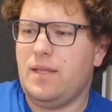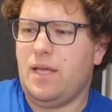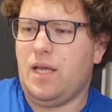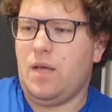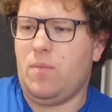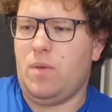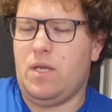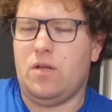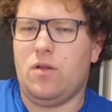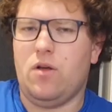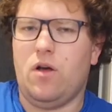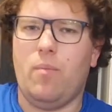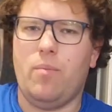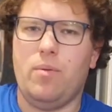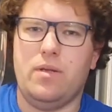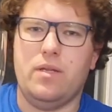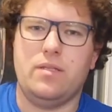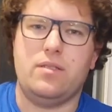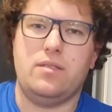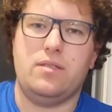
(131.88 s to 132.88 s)
I mean,
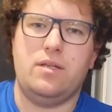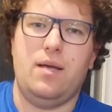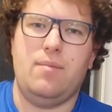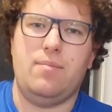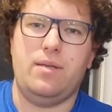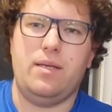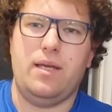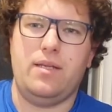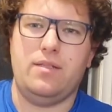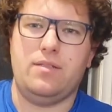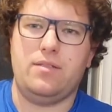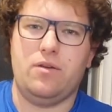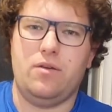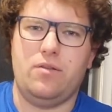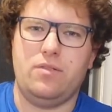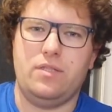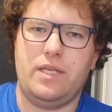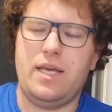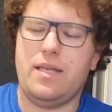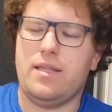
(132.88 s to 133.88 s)
hoppiness and IPAs go
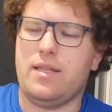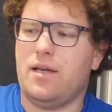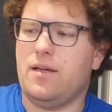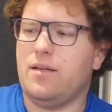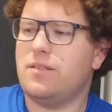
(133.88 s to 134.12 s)
together.